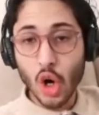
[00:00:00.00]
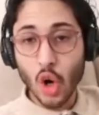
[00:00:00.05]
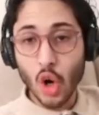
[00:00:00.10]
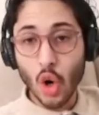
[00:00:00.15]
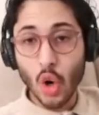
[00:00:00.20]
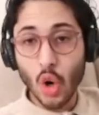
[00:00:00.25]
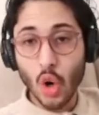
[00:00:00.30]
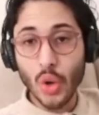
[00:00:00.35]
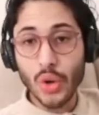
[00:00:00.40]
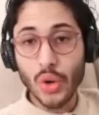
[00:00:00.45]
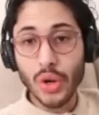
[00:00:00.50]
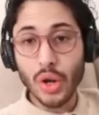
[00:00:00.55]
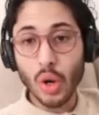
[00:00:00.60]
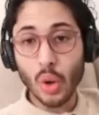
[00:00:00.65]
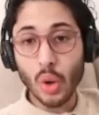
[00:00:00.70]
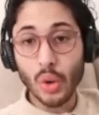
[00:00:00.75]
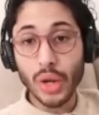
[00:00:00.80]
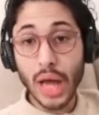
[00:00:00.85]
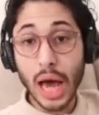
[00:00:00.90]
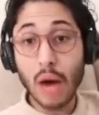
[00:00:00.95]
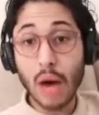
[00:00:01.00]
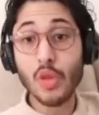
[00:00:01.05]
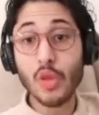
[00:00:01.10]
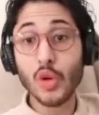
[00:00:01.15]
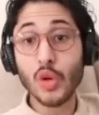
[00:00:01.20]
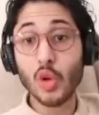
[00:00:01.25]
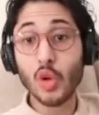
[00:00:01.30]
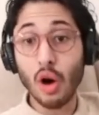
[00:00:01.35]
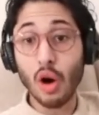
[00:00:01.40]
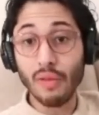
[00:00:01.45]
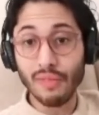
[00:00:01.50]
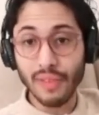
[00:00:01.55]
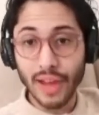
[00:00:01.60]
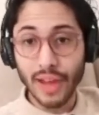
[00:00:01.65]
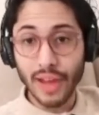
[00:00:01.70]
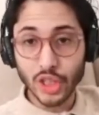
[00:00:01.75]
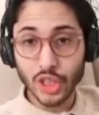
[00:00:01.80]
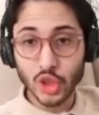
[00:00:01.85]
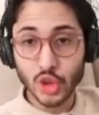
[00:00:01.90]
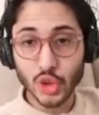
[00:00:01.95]
on how the
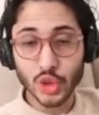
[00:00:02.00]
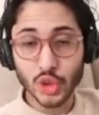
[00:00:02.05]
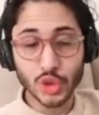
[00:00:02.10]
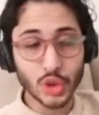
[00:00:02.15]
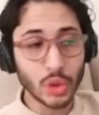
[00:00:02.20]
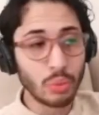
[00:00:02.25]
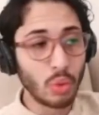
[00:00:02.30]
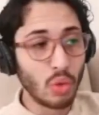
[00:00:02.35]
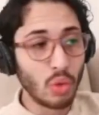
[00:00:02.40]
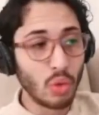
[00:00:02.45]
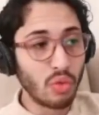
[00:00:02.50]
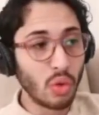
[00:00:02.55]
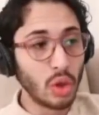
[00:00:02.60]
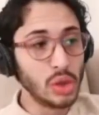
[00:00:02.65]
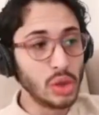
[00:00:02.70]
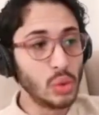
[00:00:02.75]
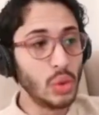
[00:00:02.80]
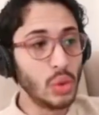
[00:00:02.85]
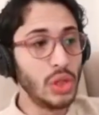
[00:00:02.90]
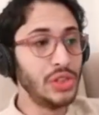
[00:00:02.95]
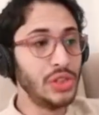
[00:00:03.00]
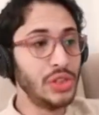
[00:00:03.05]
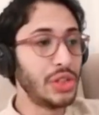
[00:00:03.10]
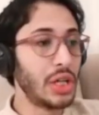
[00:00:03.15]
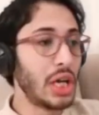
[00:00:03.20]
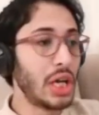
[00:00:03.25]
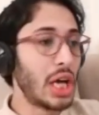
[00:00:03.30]
conflict should move forward,